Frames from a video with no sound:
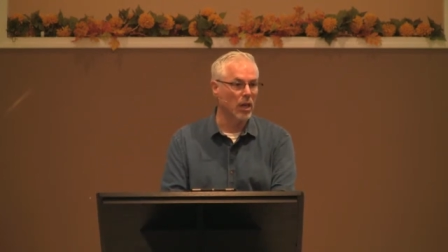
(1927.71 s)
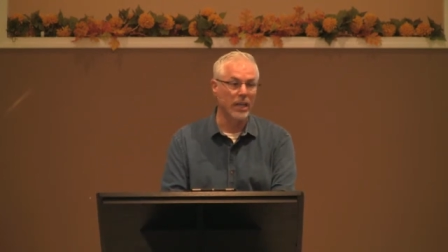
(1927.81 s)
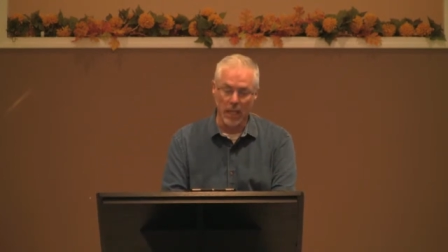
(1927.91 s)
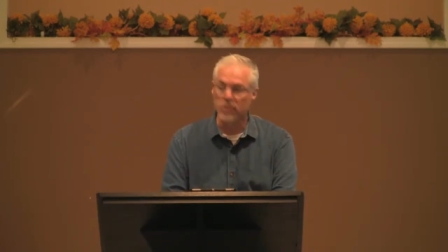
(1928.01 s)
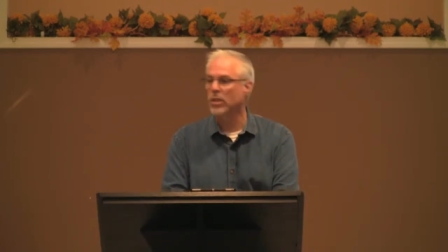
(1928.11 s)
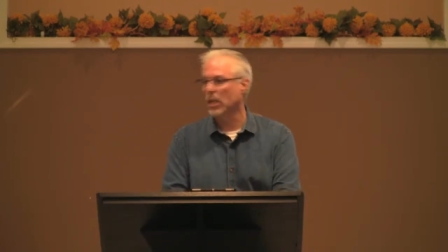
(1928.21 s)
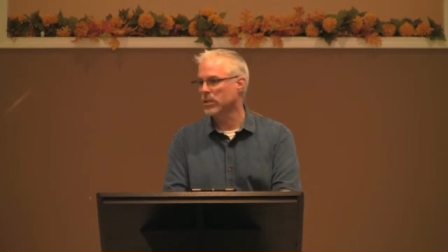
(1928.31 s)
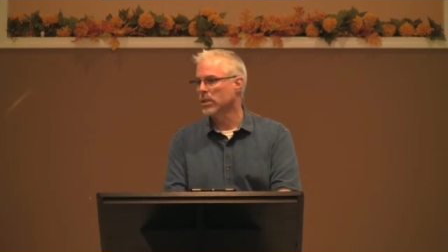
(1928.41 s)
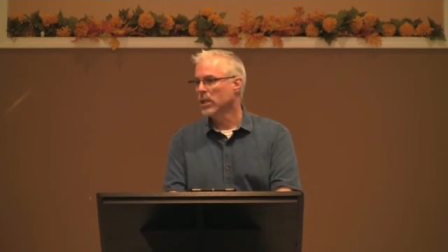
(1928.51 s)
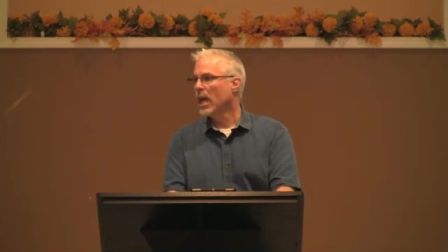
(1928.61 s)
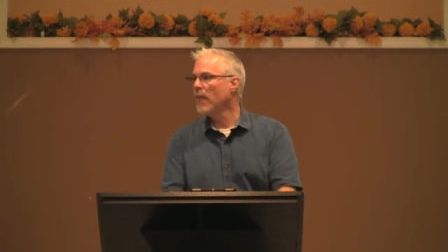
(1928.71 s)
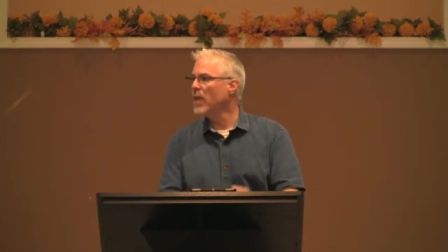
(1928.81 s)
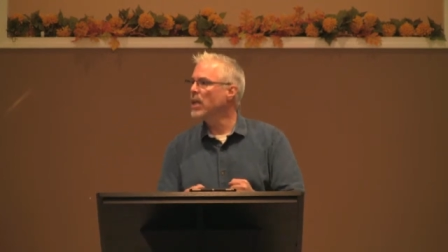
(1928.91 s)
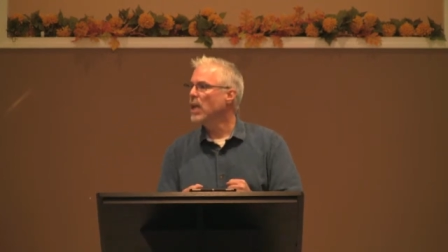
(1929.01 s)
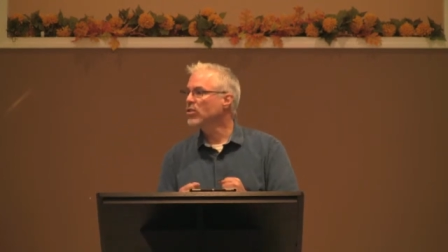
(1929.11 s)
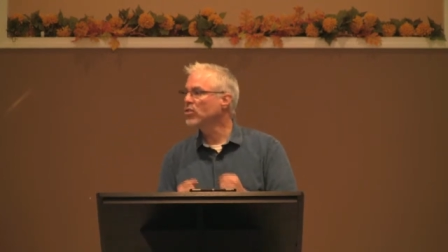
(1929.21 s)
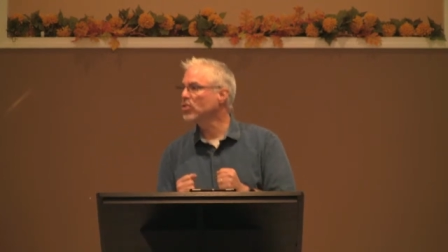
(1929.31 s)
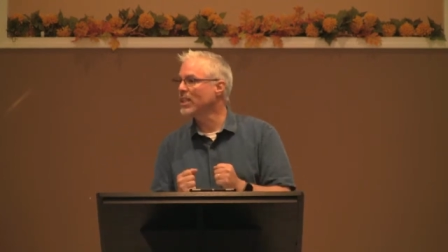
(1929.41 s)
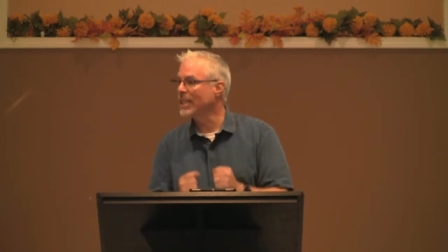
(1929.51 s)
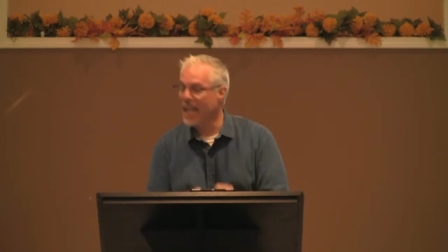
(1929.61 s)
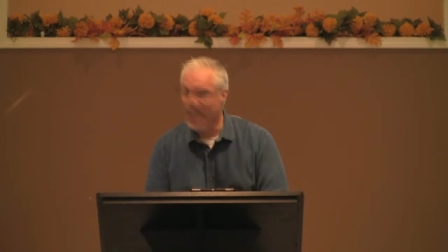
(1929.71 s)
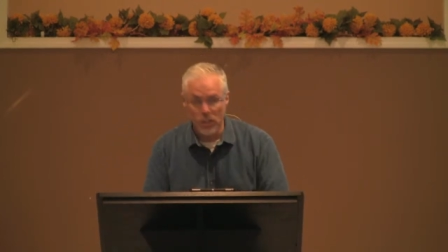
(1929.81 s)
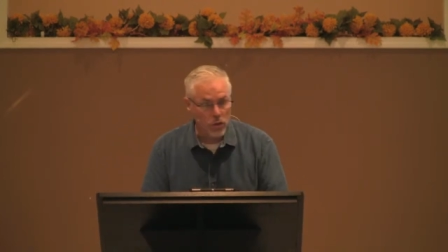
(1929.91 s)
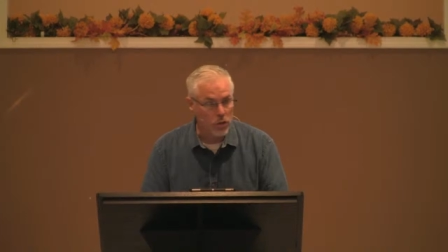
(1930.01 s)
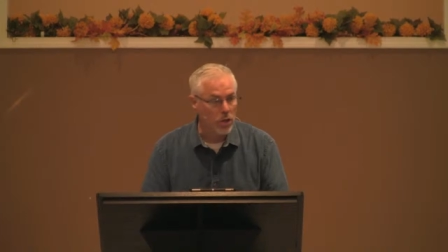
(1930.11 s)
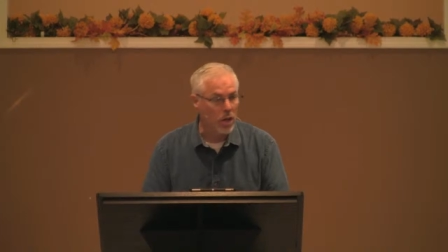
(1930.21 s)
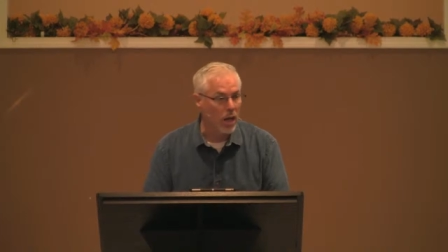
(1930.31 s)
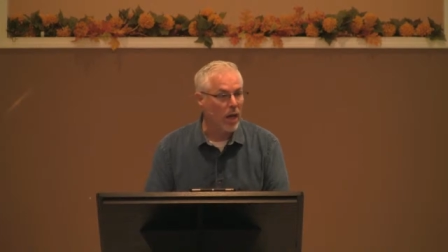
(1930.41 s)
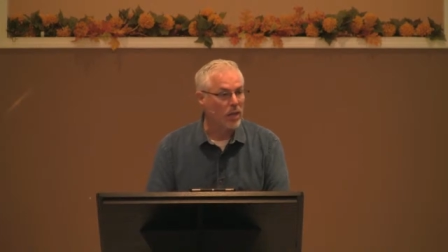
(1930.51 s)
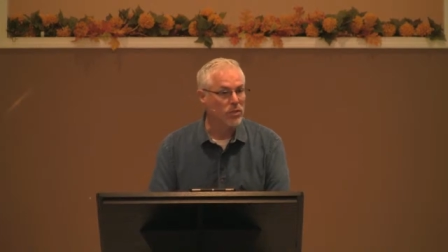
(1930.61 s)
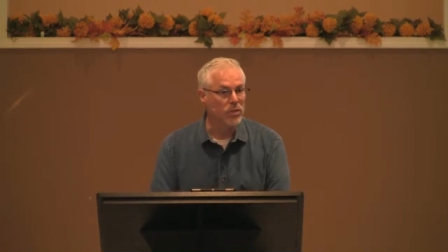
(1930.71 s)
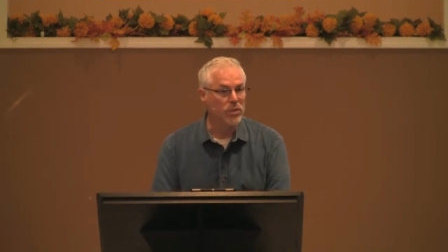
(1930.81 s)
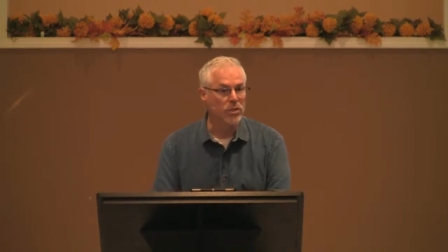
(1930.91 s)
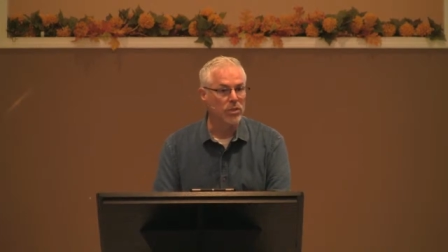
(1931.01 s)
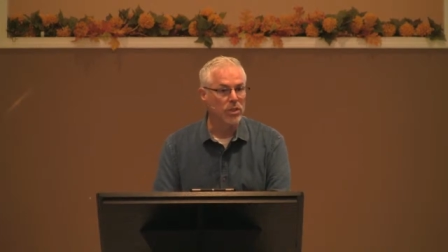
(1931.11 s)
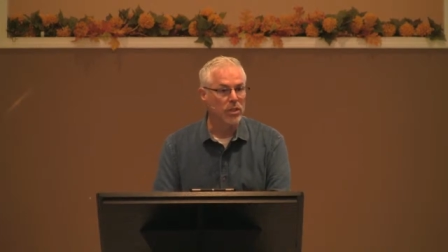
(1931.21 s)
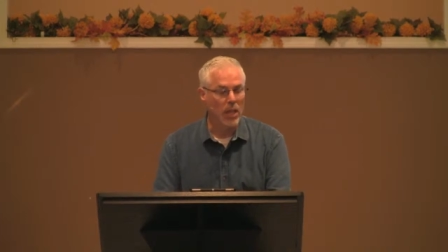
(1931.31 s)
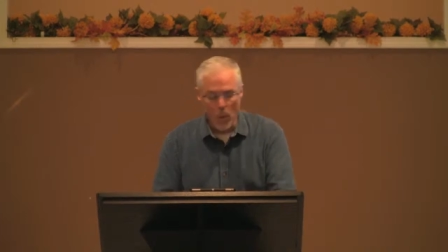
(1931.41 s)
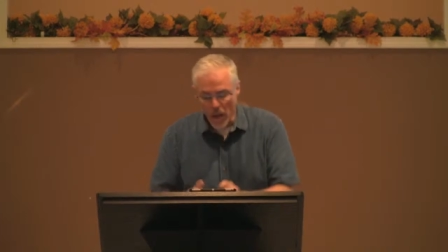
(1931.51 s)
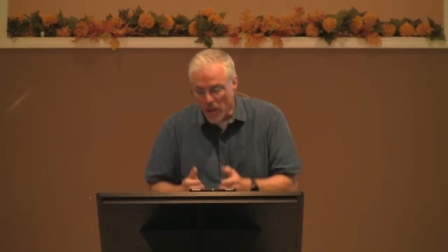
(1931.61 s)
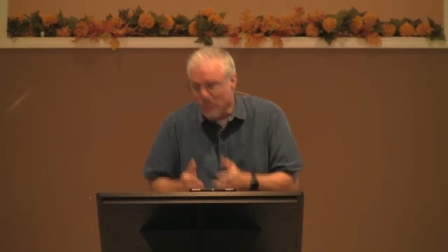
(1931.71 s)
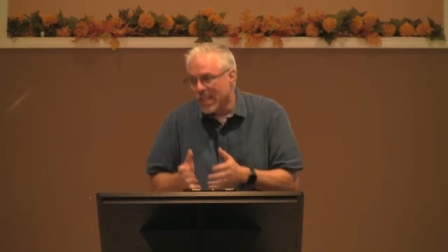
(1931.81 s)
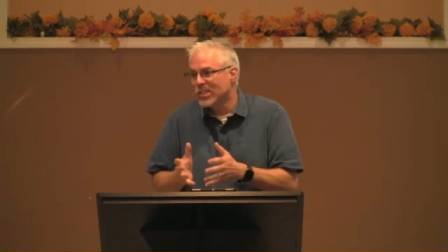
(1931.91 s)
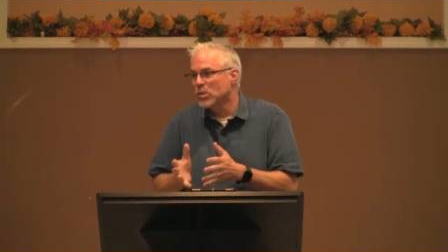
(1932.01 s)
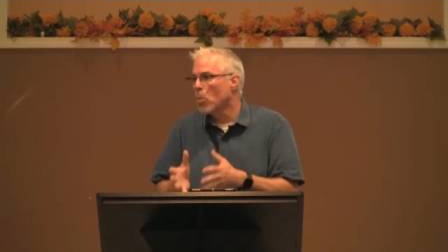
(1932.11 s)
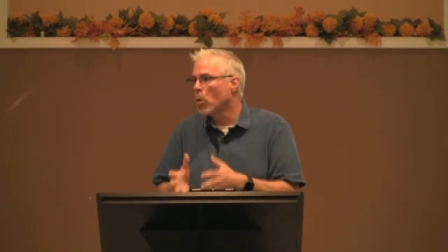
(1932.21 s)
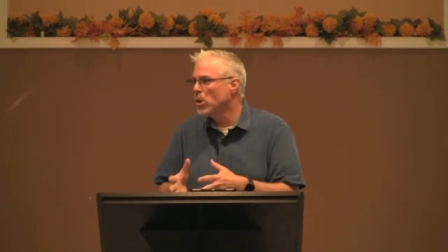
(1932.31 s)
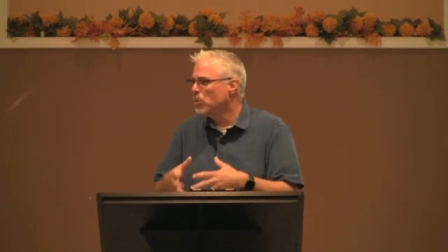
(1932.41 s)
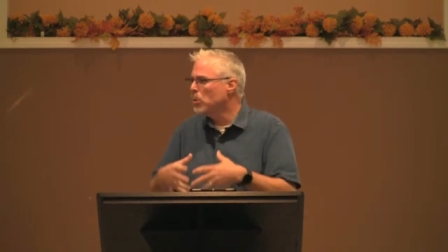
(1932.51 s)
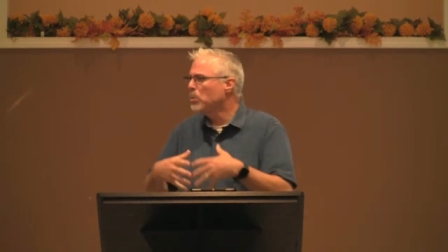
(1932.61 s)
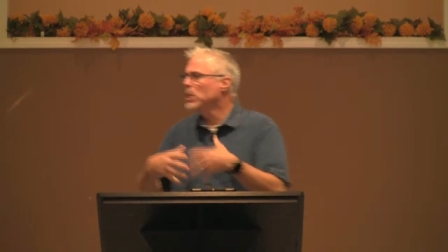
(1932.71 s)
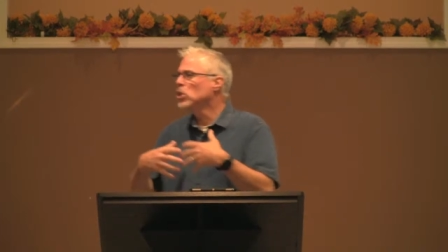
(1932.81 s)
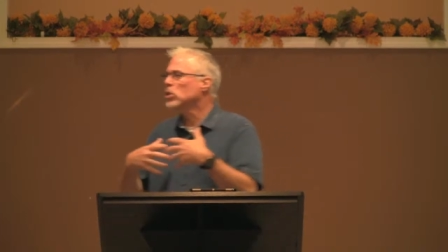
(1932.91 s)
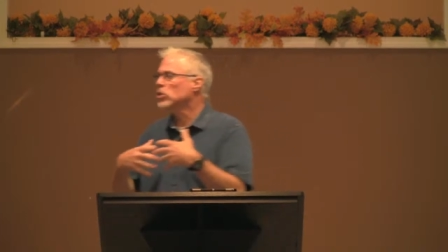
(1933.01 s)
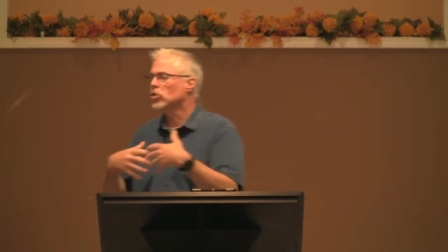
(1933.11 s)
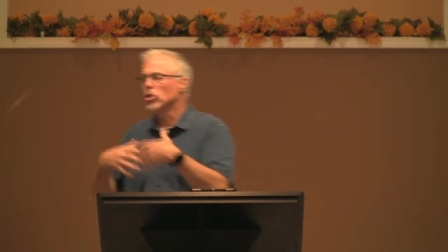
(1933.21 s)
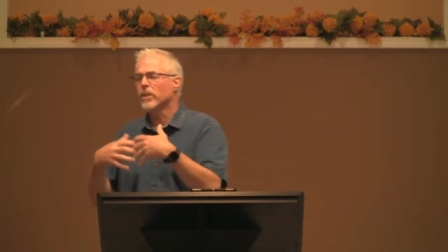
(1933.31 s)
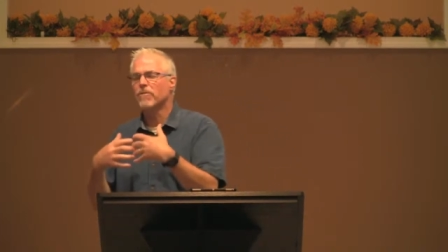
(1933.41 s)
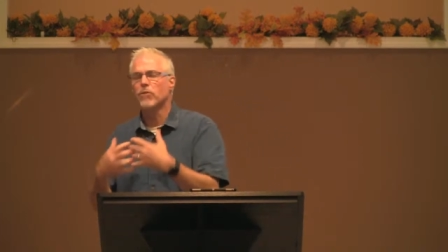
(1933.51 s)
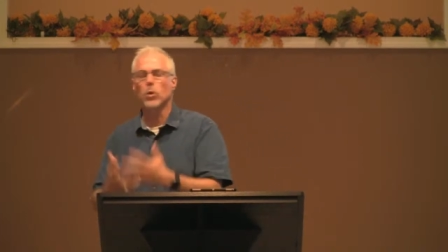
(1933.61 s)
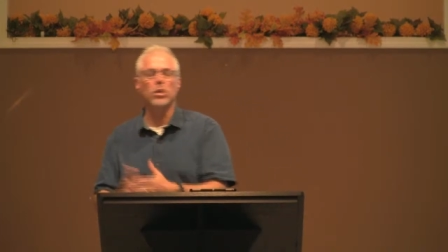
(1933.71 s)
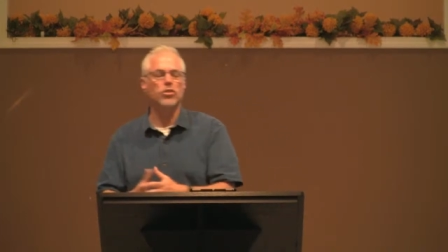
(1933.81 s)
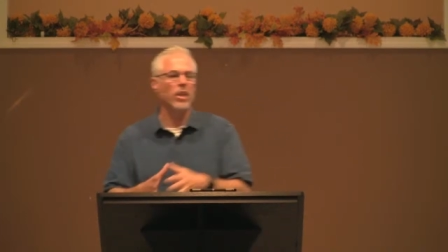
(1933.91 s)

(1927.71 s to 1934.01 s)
against it and they slander us they want our testimony to be look to look foolish